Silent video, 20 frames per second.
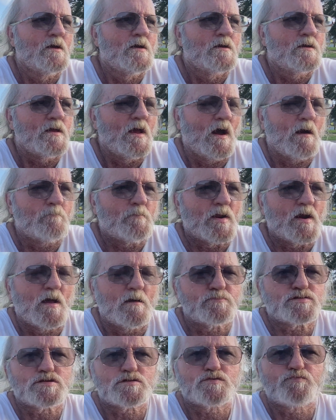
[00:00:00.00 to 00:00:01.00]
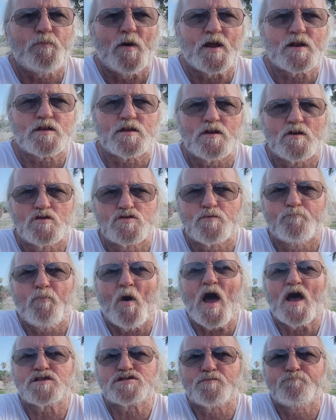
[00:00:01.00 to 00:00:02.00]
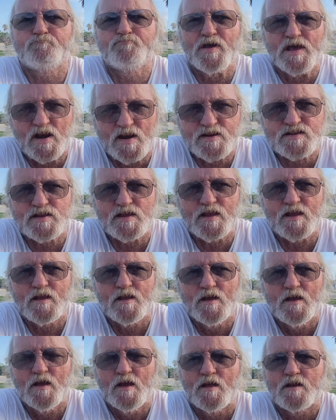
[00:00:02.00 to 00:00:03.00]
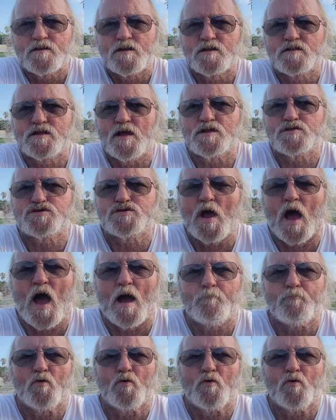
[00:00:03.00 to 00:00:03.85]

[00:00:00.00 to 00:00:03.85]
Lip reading: Yeah, but I'm suspecting there's a possibility that that shop,